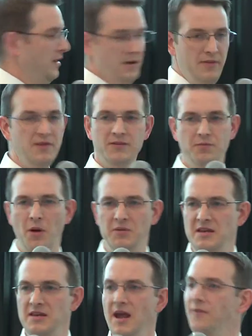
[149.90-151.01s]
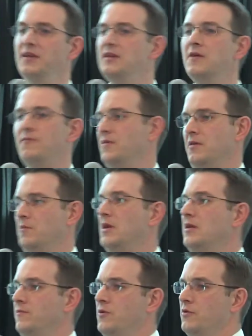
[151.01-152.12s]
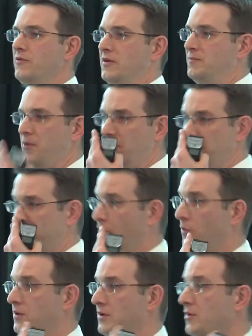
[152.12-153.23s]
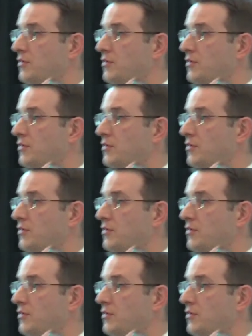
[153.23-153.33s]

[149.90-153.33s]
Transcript: And, this is probably nothing different than many of you have experienced going to